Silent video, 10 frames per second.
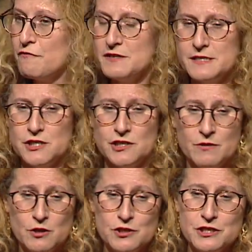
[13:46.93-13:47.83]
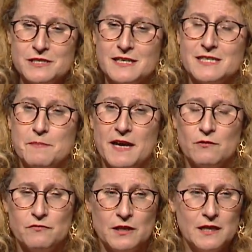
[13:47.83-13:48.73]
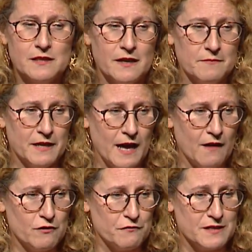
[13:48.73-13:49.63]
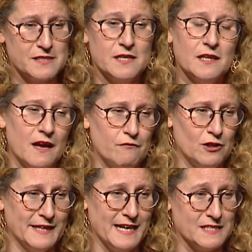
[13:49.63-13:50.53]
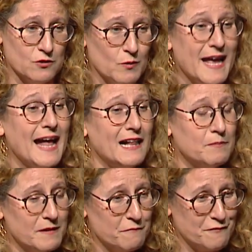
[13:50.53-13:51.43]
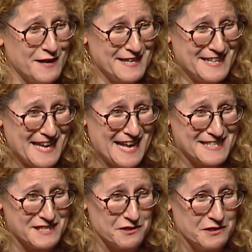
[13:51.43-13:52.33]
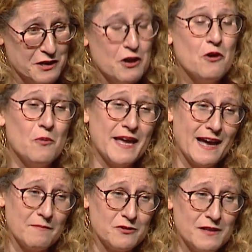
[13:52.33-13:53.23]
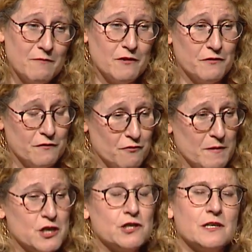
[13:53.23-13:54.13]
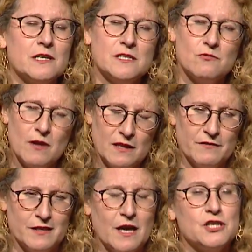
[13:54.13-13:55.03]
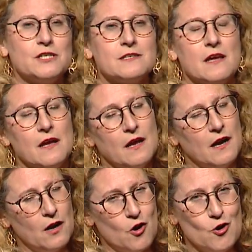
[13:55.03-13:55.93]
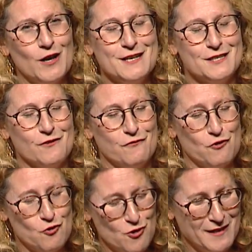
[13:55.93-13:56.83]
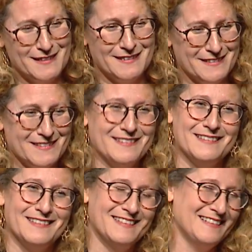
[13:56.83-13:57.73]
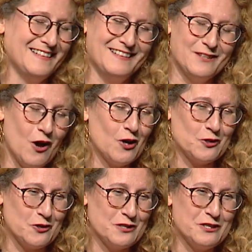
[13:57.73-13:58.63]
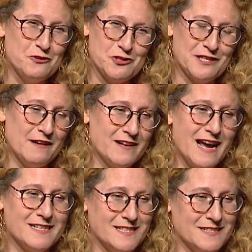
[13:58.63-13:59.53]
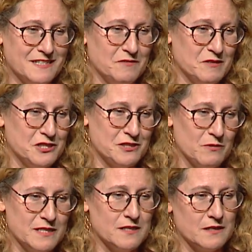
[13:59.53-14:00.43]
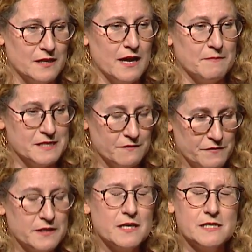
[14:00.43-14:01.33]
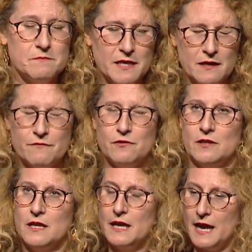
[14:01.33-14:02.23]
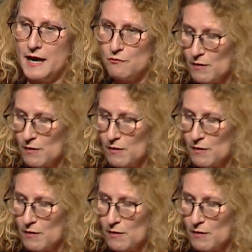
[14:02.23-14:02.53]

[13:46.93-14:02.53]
physician. We don't just expect with the little time they have with us, they'll have all the answer. We help them find the answer. We come to them with information that is relevant, not just long list of Google doctor that usually are nonsense and would just waste our time, but something that is meaningful and